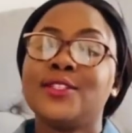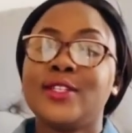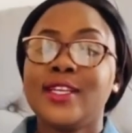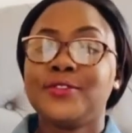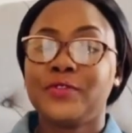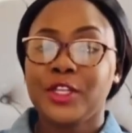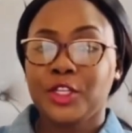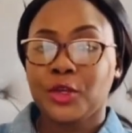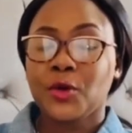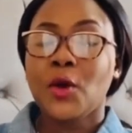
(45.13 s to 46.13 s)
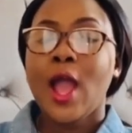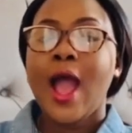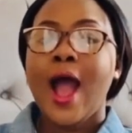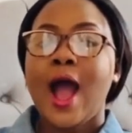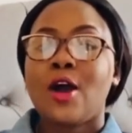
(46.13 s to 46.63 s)
today's video,
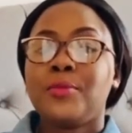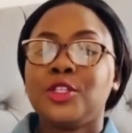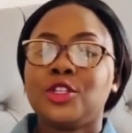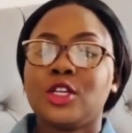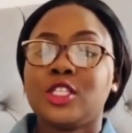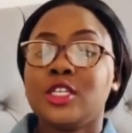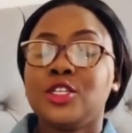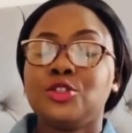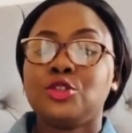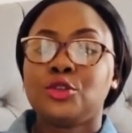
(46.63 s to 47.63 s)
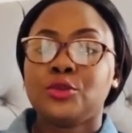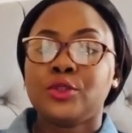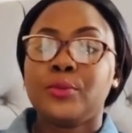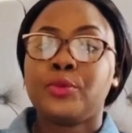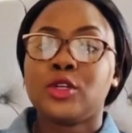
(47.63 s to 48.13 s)
I'll be talking you through
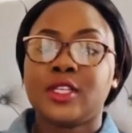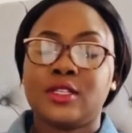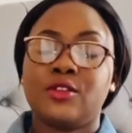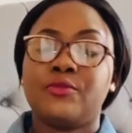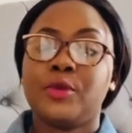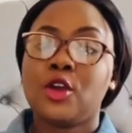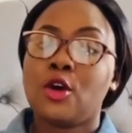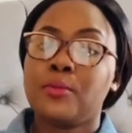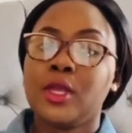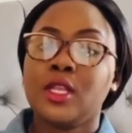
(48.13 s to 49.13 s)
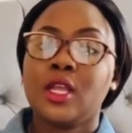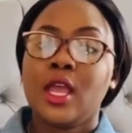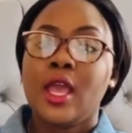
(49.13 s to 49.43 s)
the process of becoming